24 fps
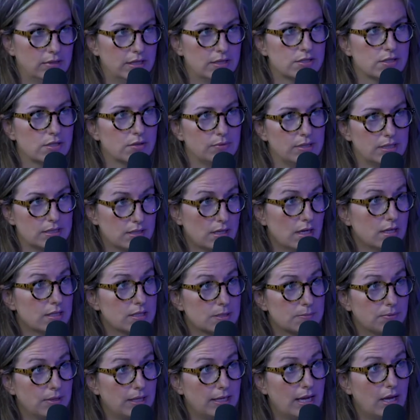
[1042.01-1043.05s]
And so we saw
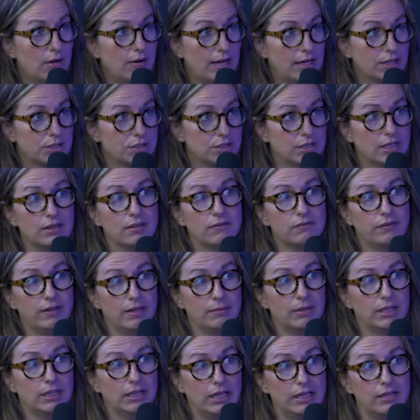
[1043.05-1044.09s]
this play out actually in the
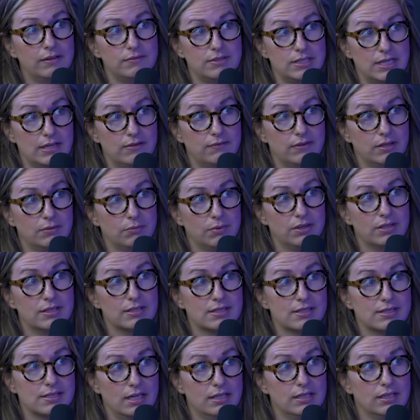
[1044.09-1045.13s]
family line of David with
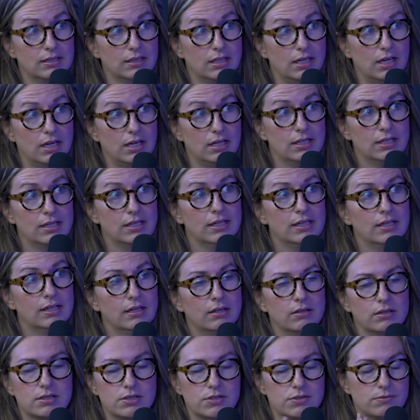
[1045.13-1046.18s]
his son-in-law,
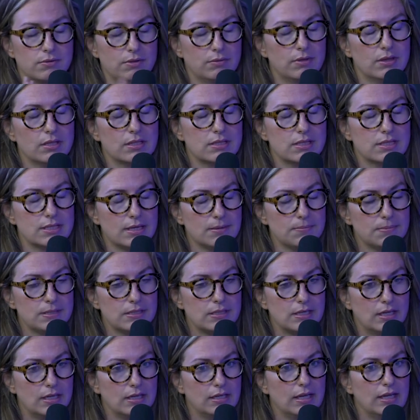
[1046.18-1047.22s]
or excuse me, with his
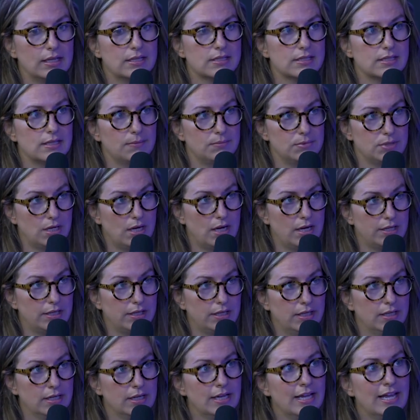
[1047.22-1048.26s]
stepson and
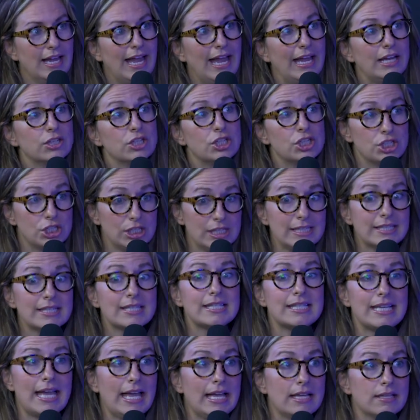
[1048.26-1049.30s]
stepdaughter. And she
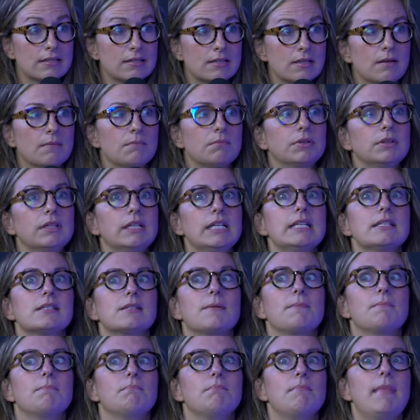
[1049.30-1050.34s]
says, please
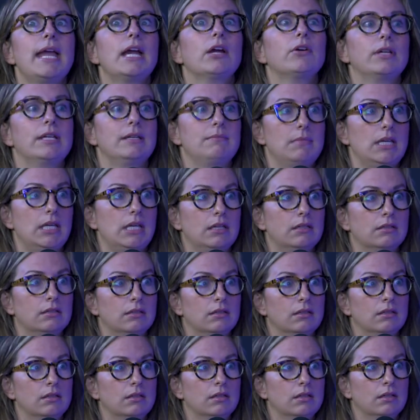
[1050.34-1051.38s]
marry me. Or
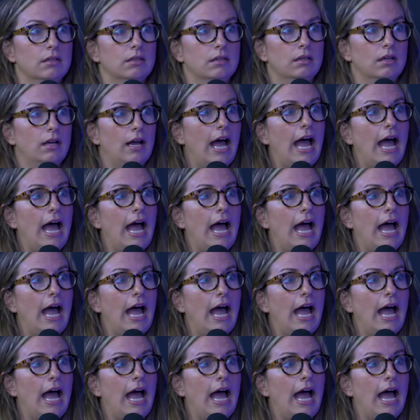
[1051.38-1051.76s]
I have nothing.